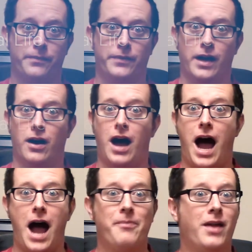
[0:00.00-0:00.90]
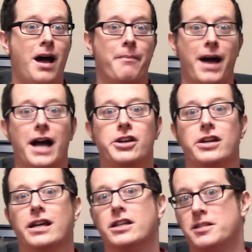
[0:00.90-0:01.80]
Now, I'm not
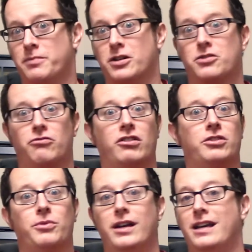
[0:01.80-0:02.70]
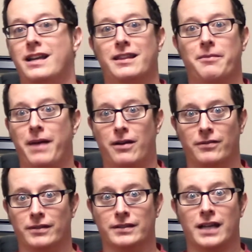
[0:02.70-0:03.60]
bashing a spiritual retreat in the
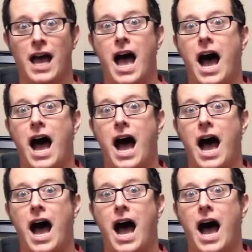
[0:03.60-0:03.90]
mountains.